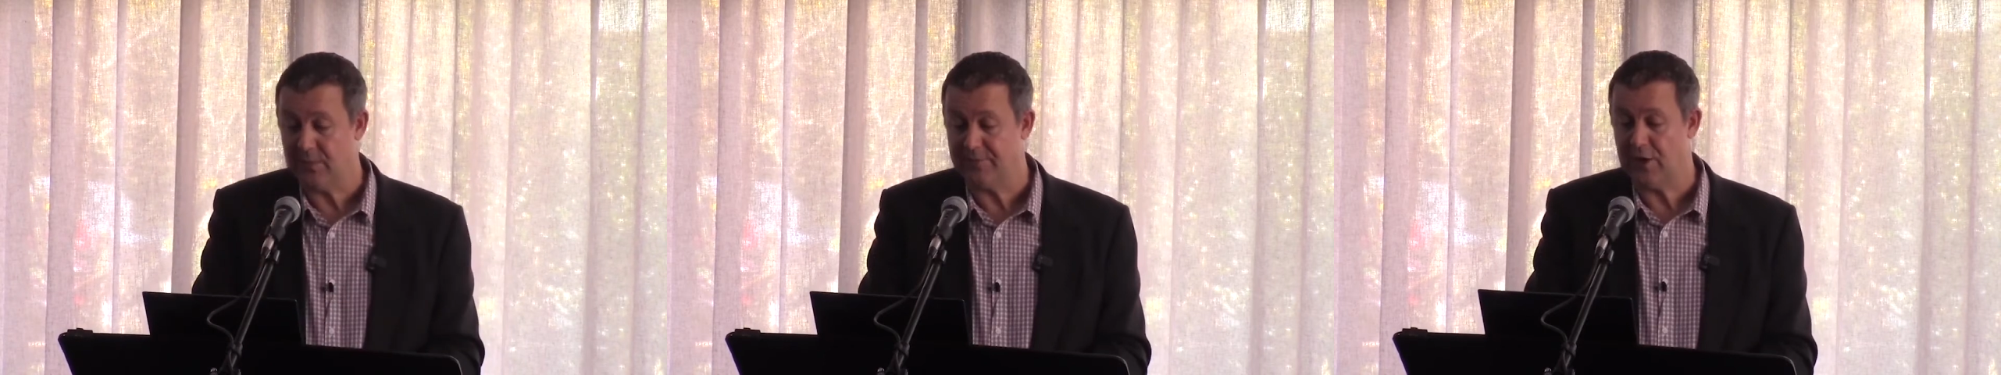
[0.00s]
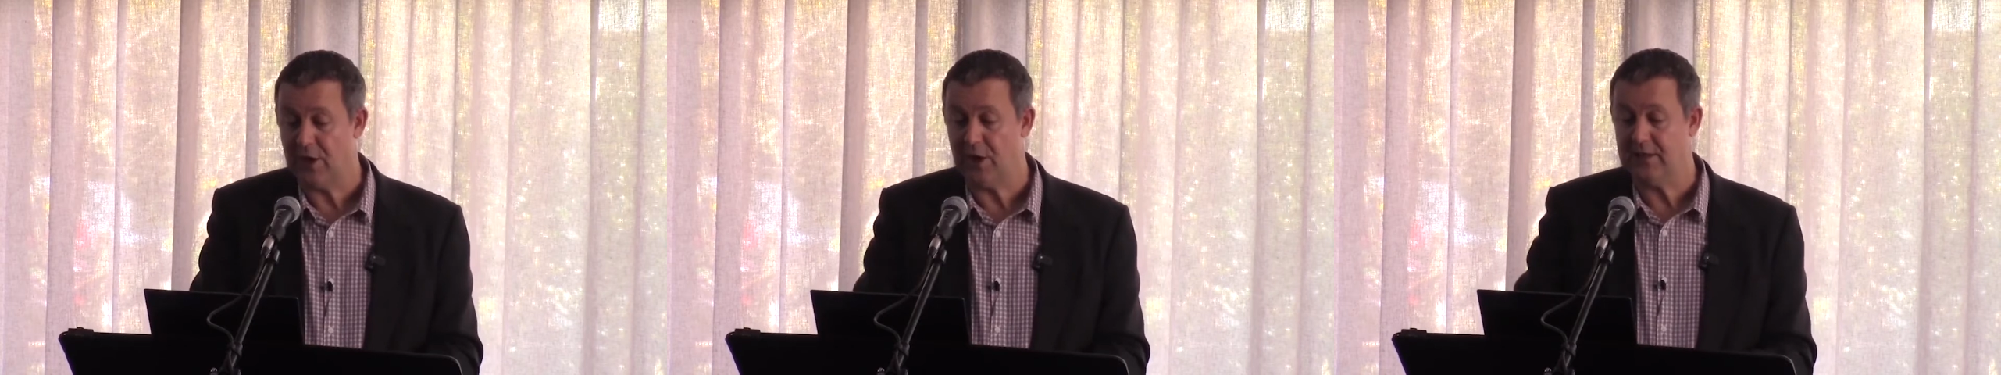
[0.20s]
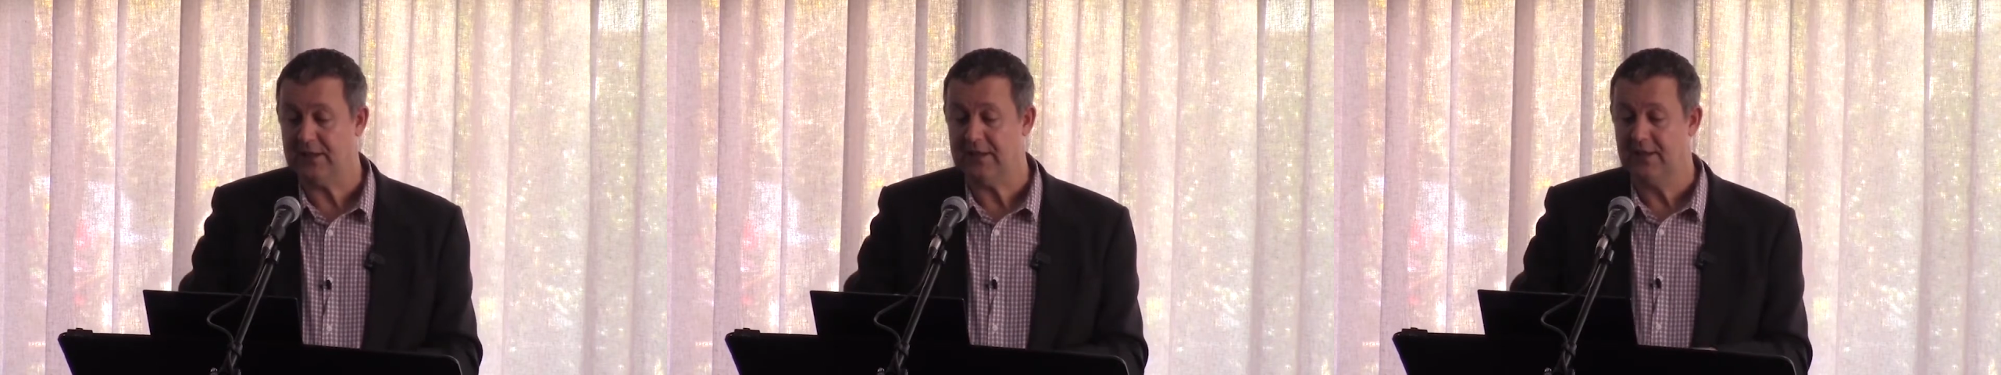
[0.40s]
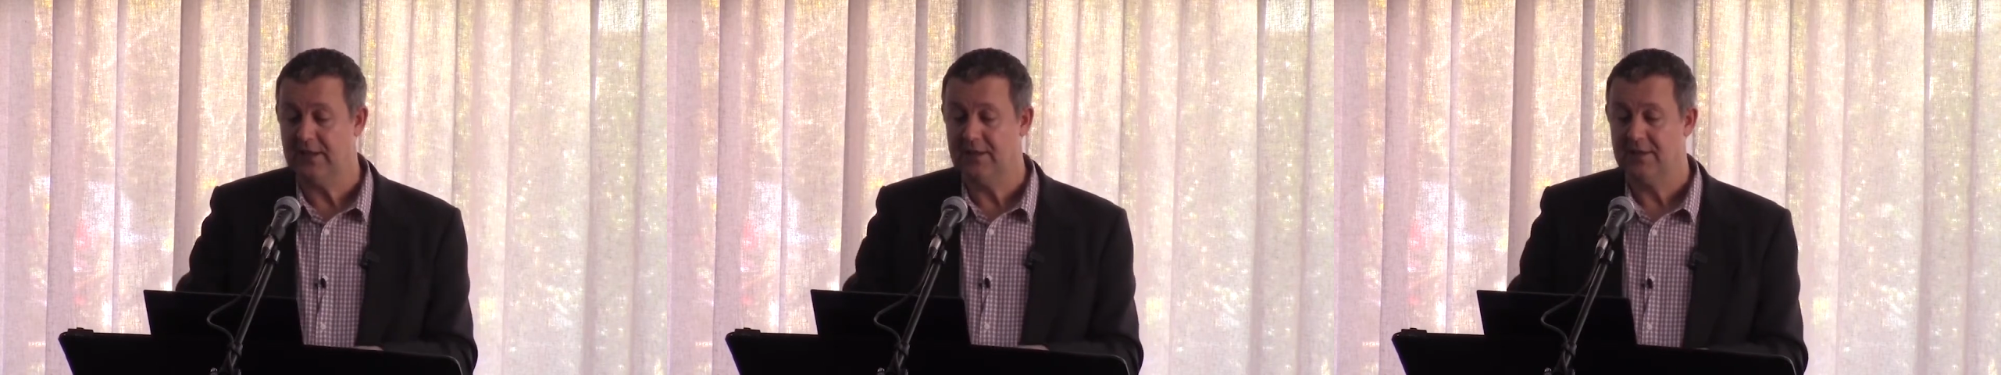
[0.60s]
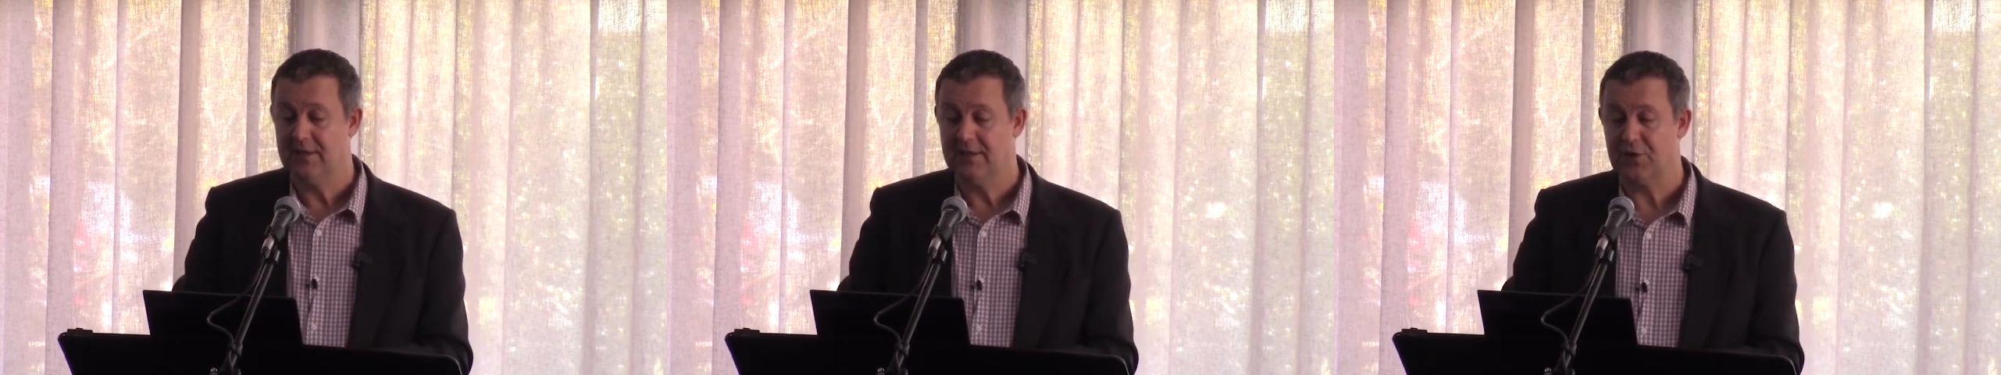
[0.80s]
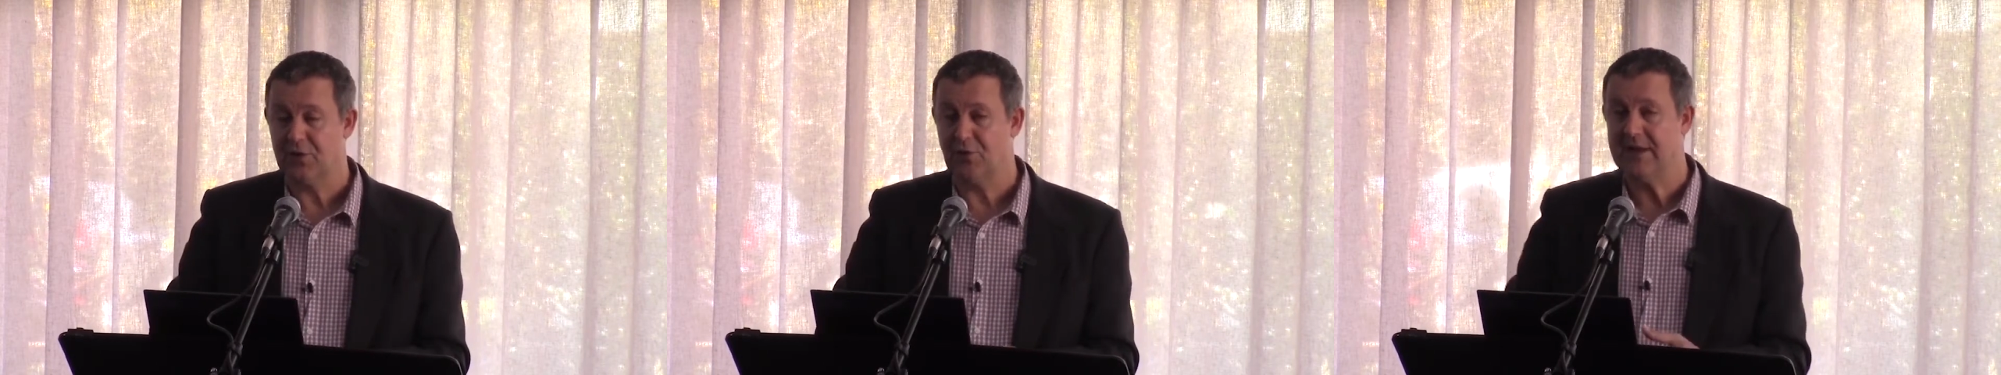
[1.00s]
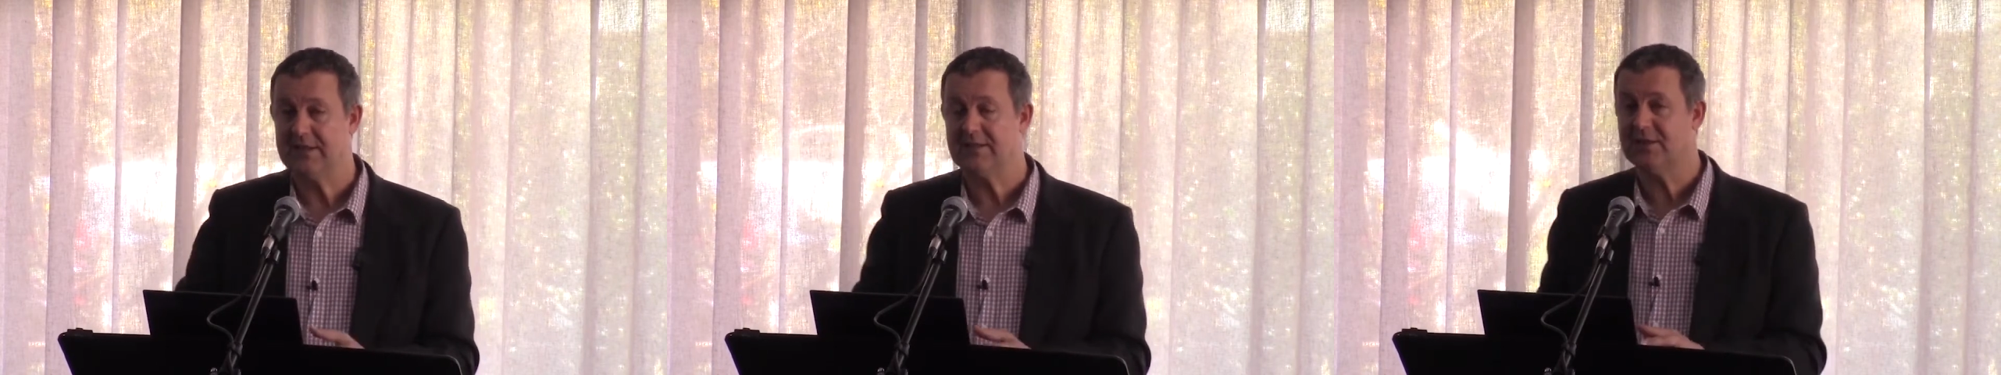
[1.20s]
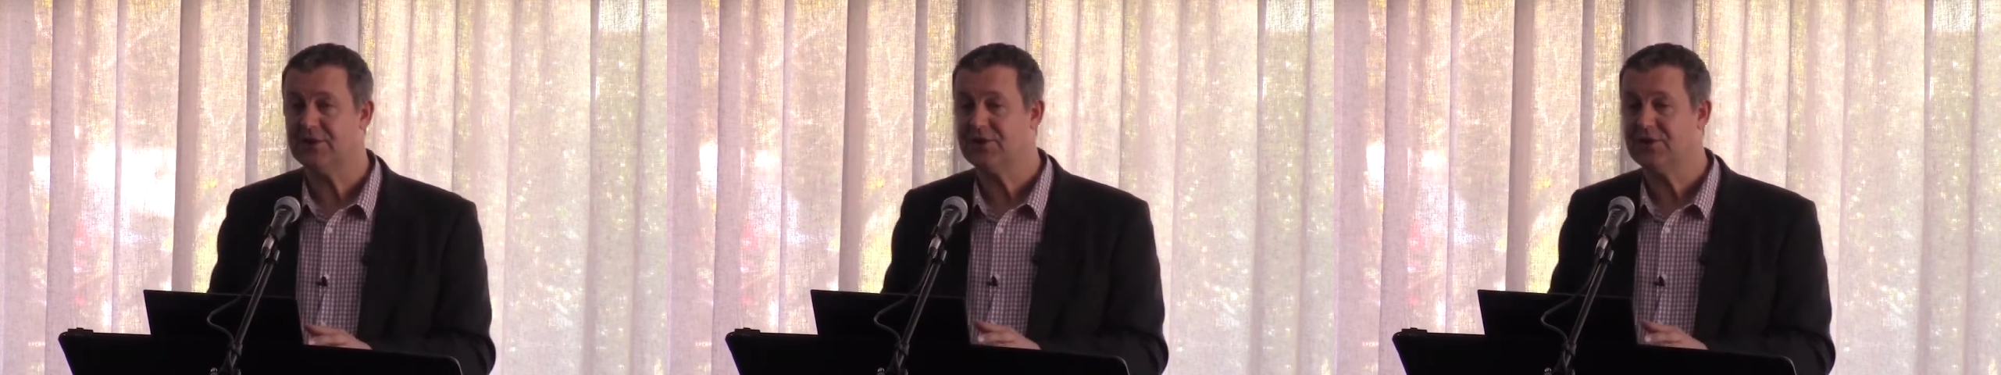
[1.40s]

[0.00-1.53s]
If you're only correcting a